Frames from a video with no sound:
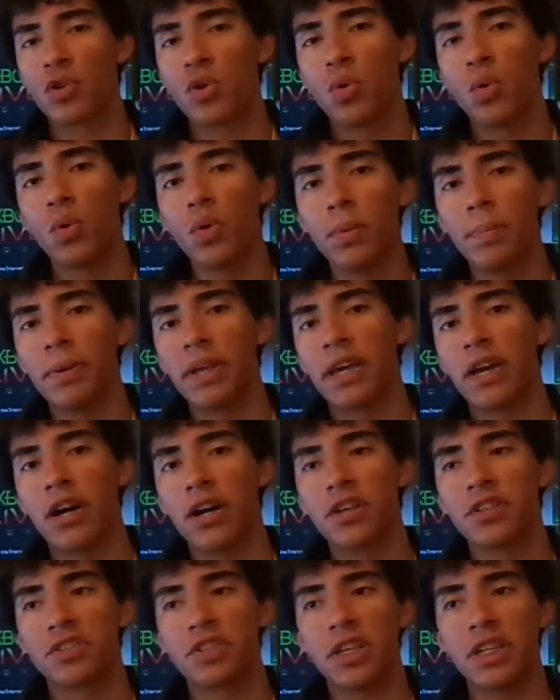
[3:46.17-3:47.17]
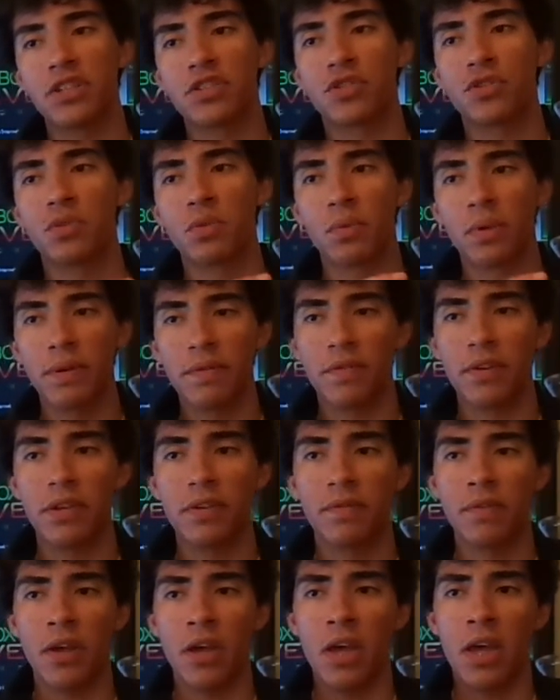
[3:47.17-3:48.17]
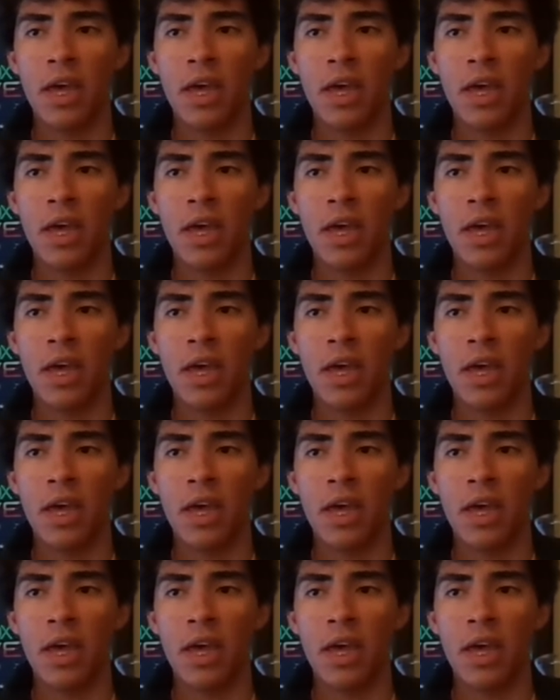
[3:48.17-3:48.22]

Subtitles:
cool because its derivative